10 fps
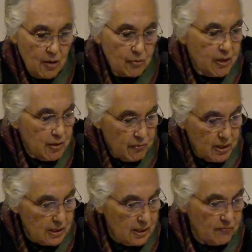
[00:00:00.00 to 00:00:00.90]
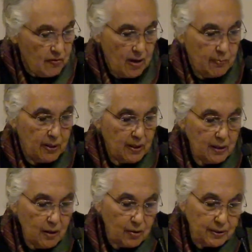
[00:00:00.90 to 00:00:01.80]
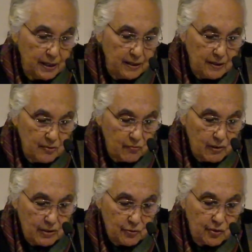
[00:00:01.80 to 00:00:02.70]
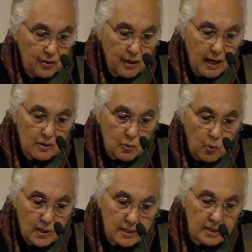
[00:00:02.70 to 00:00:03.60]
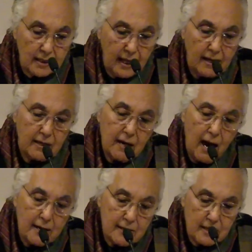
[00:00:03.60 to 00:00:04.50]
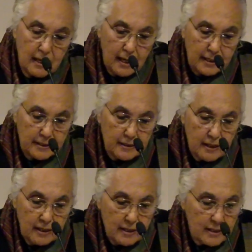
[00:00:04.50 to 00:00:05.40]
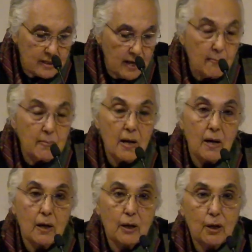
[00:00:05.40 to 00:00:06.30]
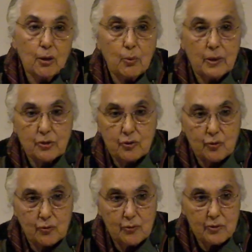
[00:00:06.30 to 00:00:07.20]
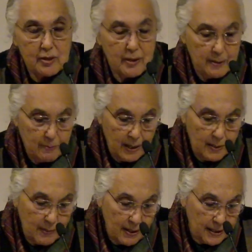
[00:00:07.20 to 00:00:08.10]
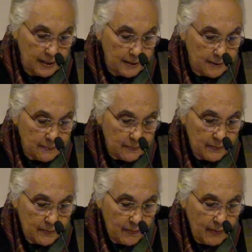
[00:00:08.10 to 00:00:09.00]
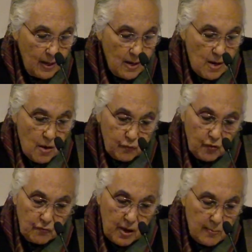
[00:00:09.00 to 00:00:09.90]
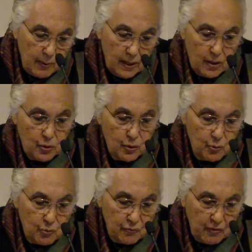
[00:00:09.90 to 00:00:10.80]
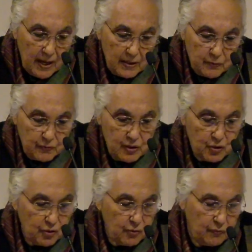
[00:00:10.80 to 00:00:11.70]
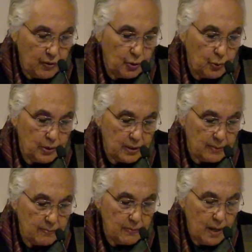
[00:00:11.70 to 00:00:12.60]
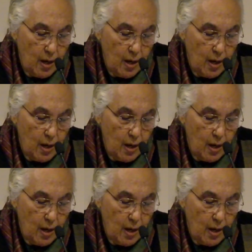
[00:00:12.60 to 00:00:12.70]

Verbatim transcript: Rereading Weber on Indian religion has once again underlined some earlier questions in my mind. For Weber, the unifying feature of Hinduism